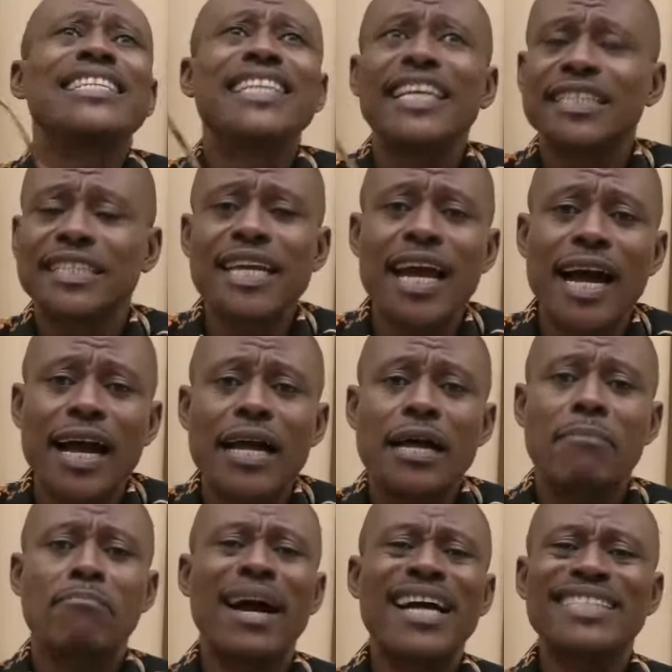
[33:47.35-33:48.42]
This year,
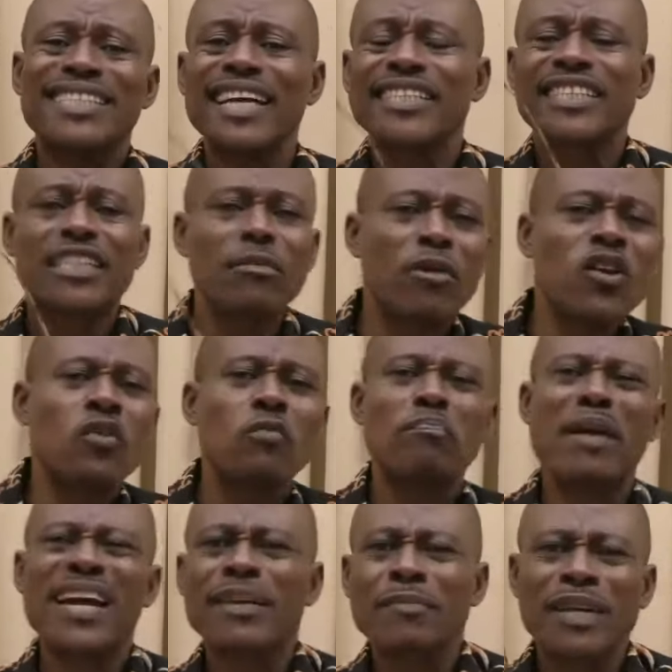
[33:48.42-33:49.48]
my testimony
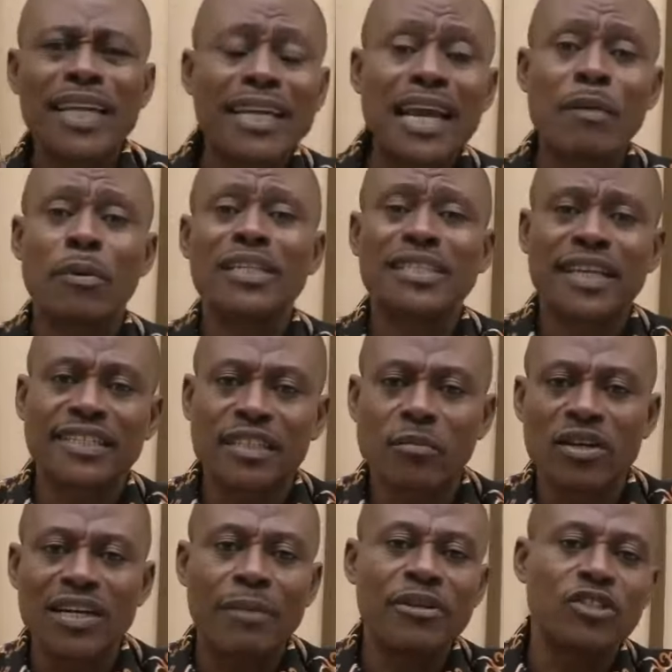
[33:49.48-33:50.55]
will be better than anybody's
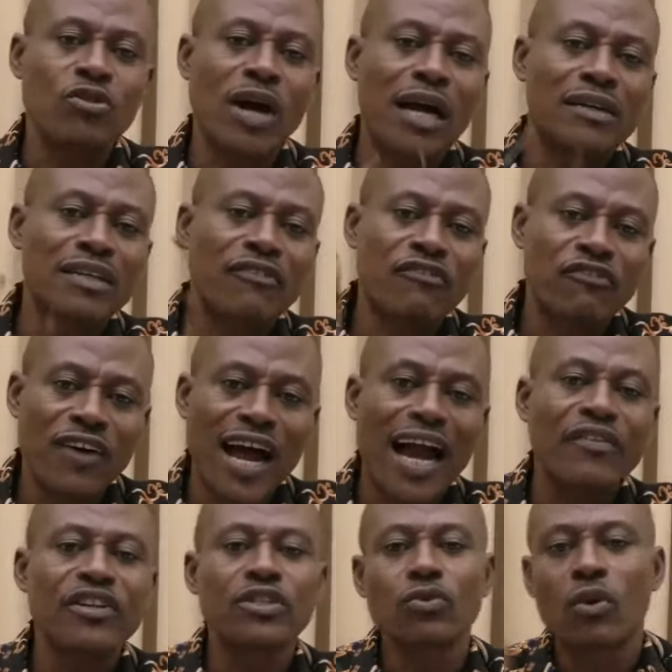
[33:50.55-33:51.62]
testimony. That means you are
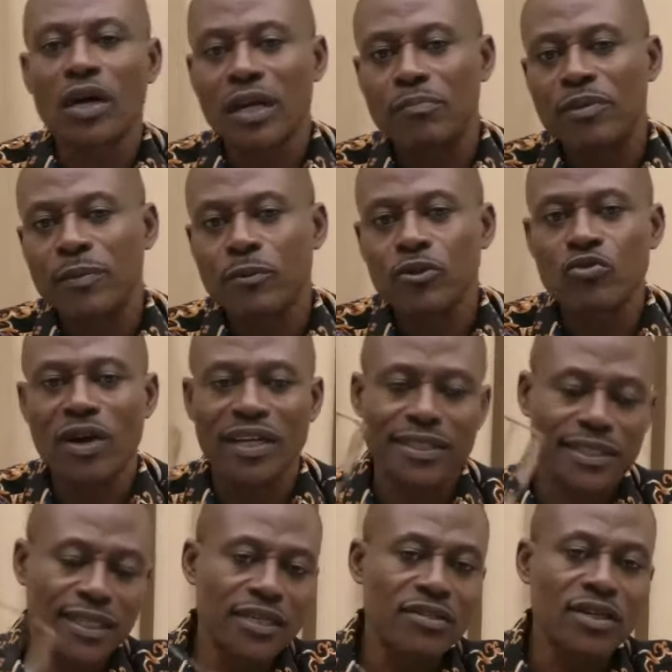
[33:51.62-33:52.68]
referring to other people. You are
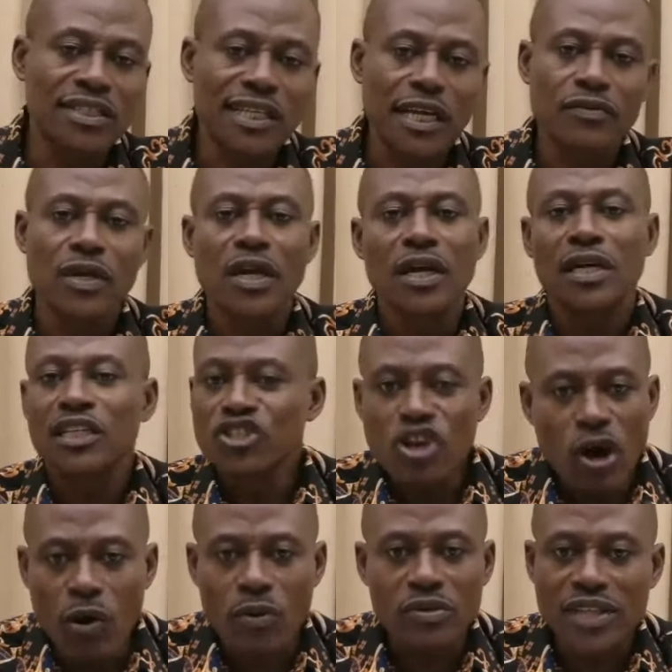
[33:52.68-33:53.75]
seeing yourself.
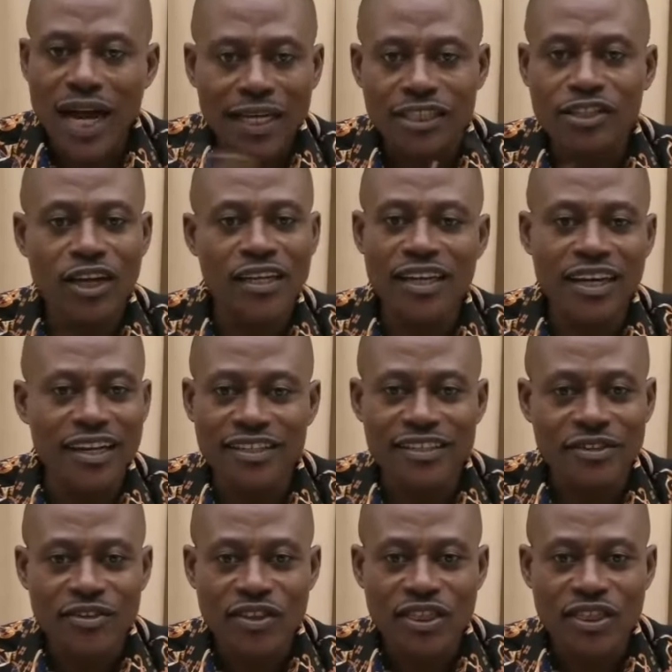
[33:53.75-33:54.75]
No, that's not it.